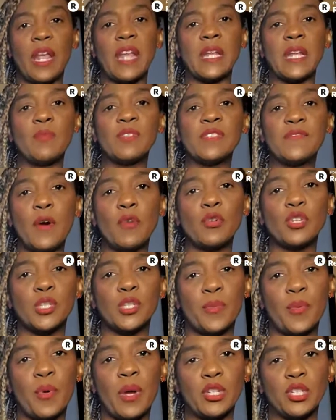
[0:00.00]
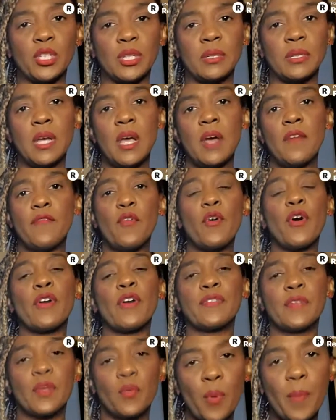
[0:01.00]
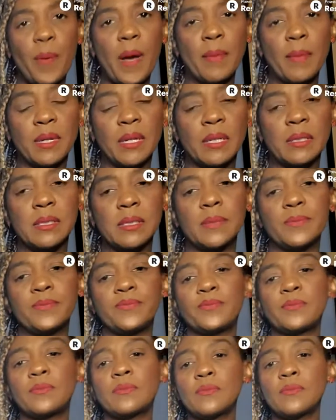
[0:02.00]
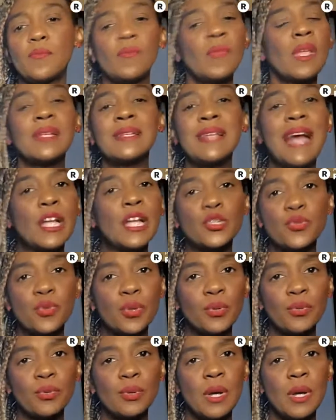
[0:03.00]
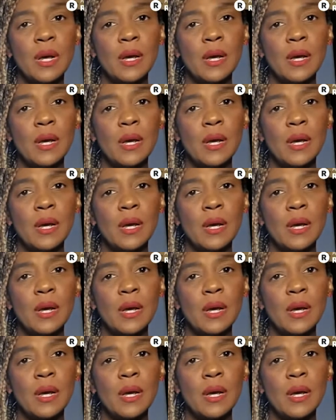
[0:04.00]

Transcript: and it was voter suppression for the Republicans. Not true.